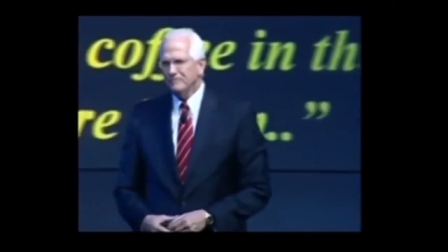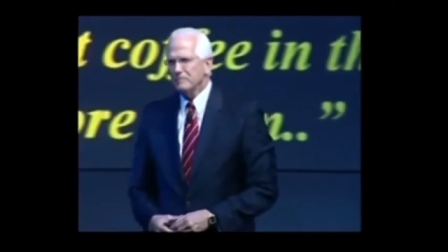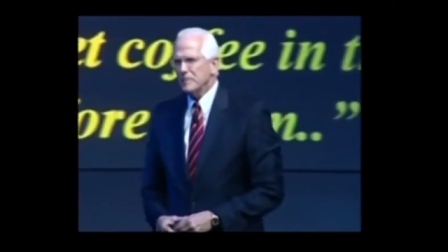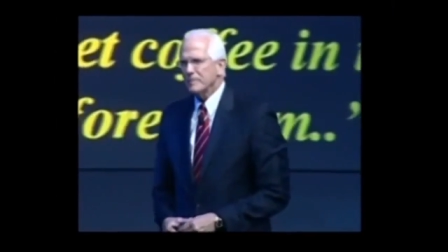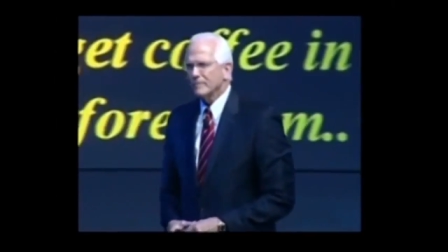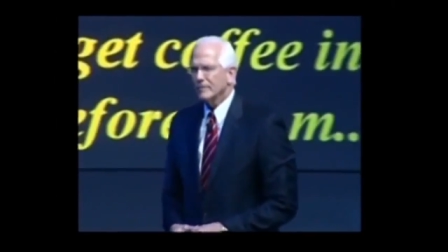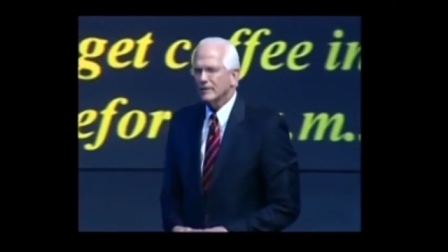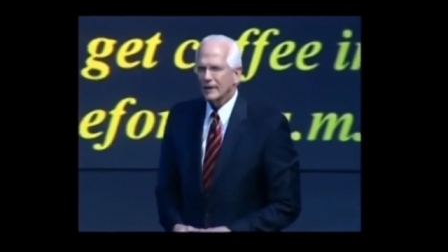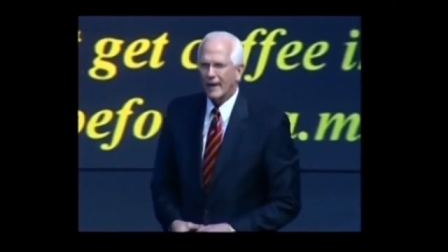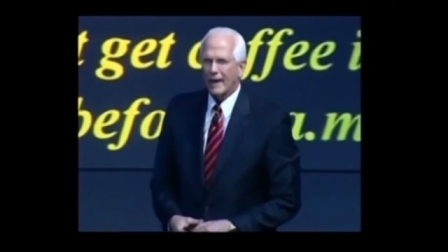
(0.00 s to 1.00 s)
we never do
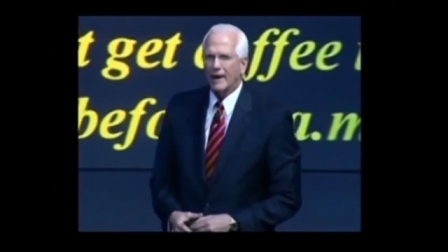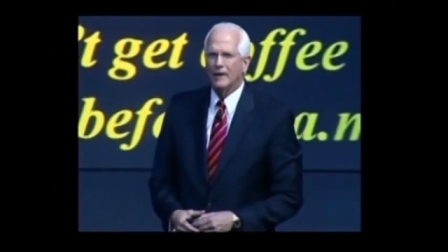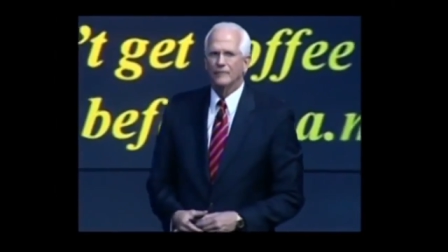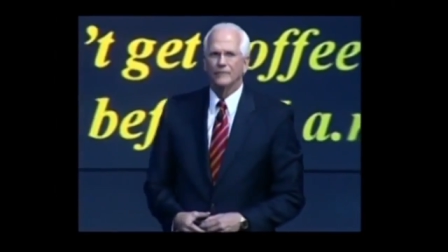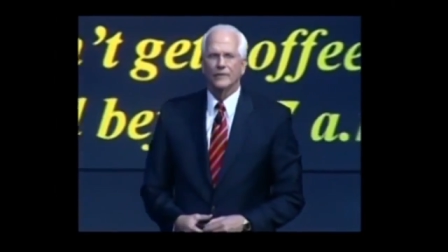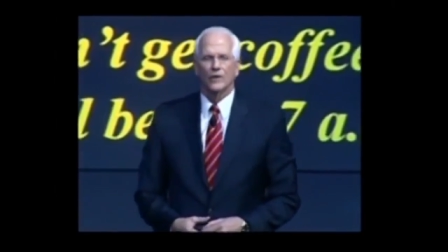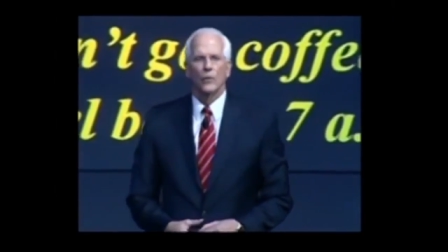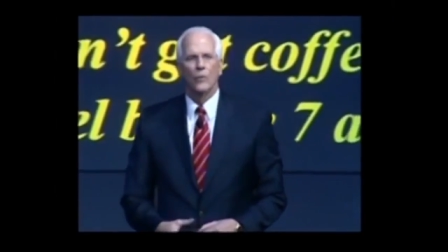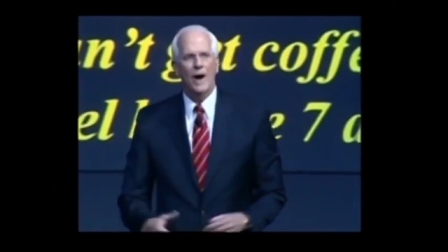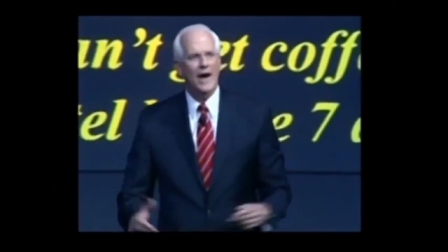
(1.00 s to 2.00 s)
escape.
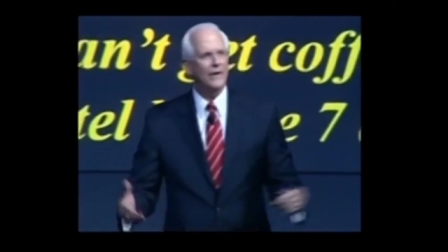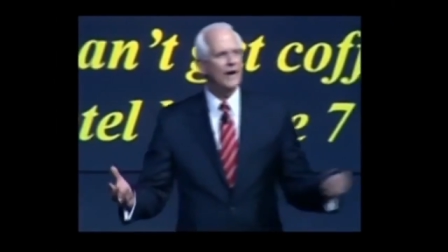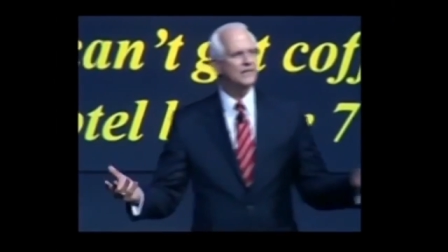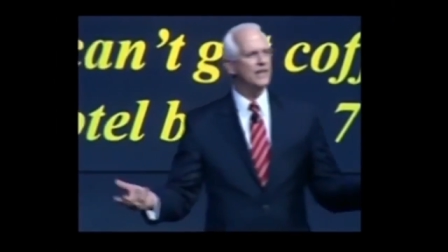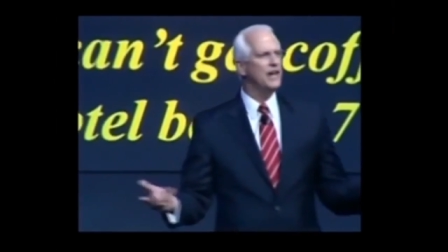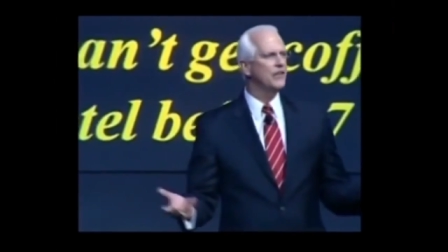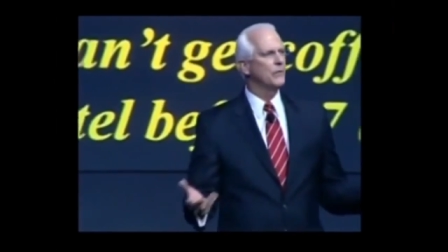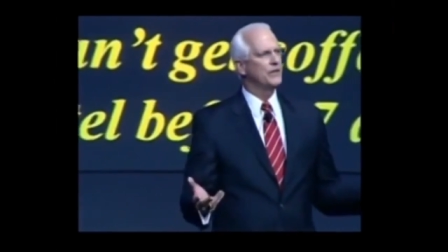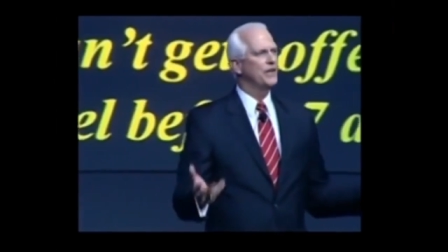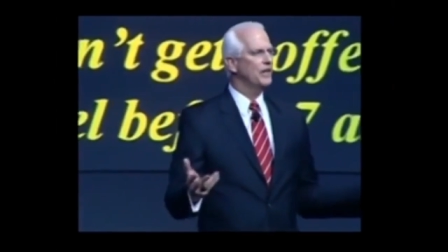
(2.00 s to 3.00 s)
We just put it
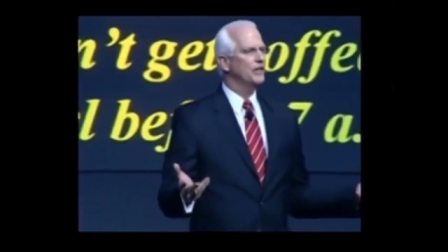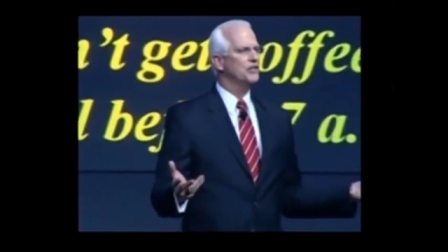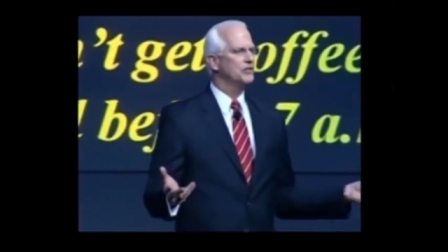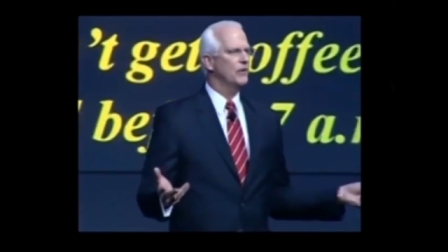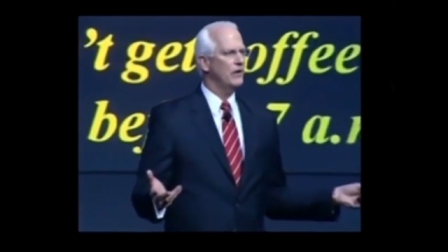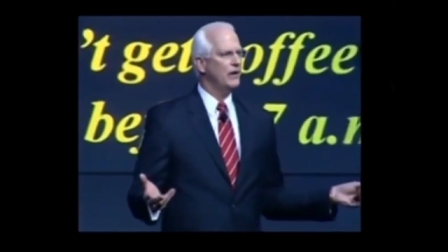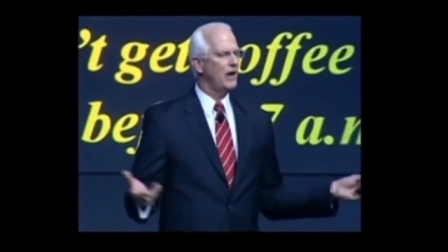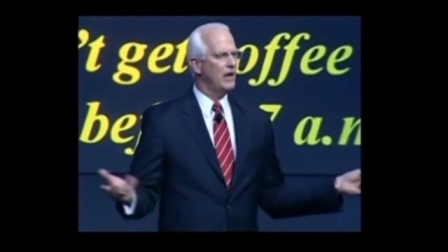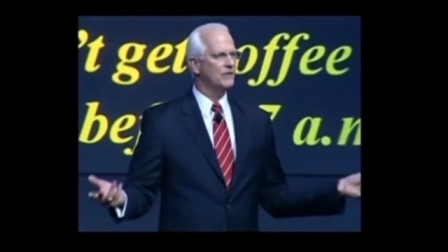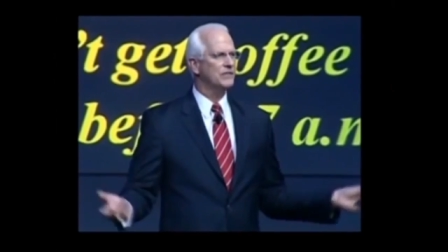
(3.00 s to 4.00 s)
out of our heads for a few
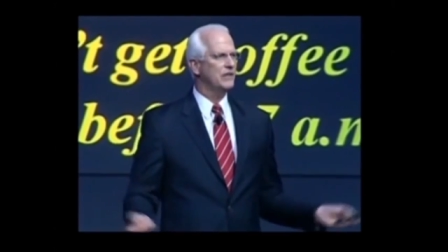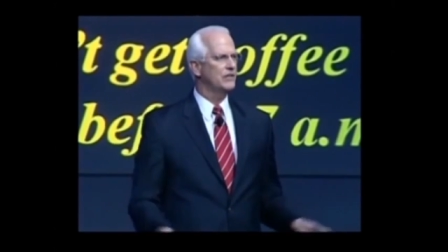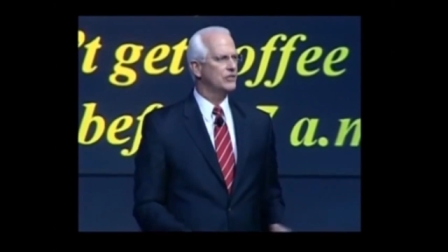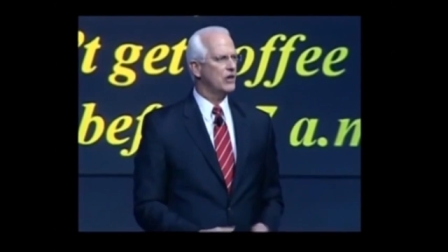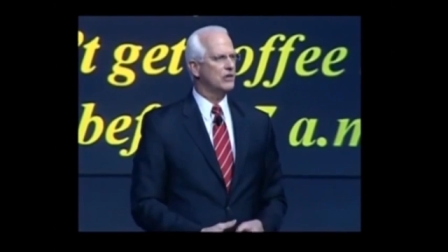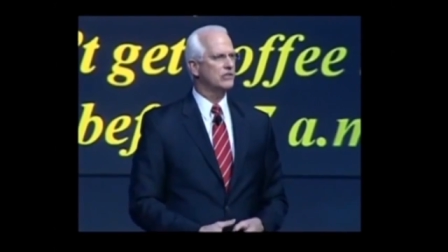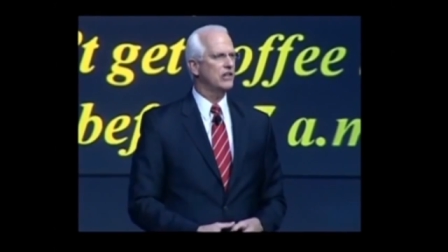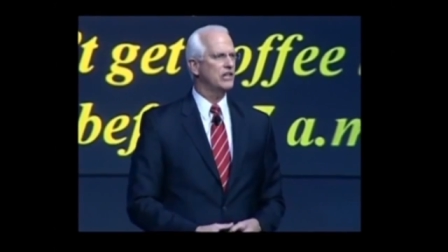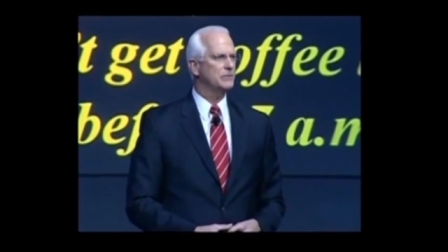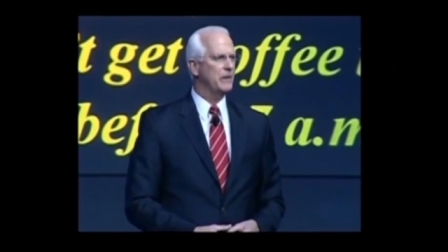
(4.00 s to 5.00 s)
hours and keep going.
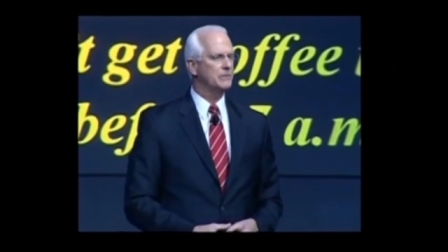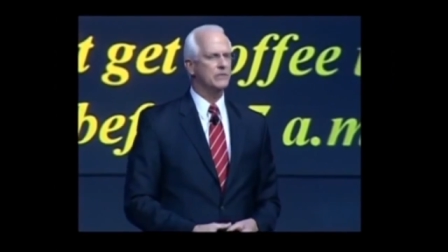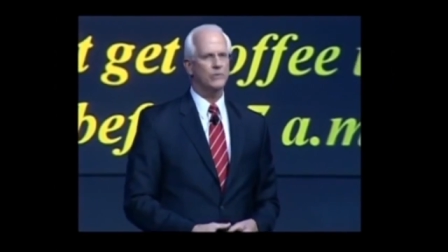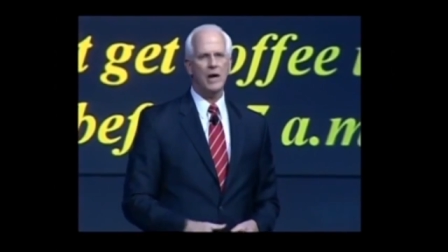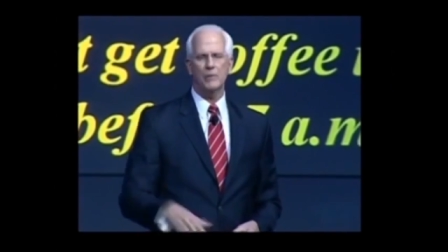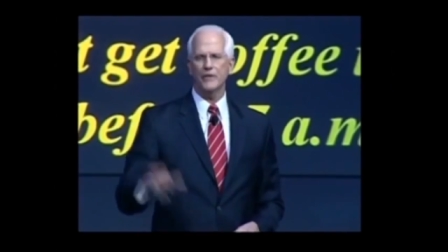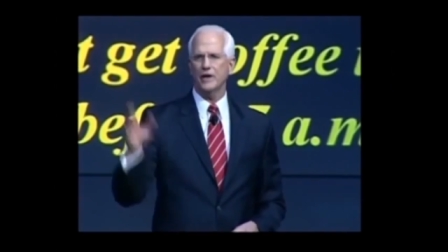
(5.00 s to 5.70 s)
Everything's grand.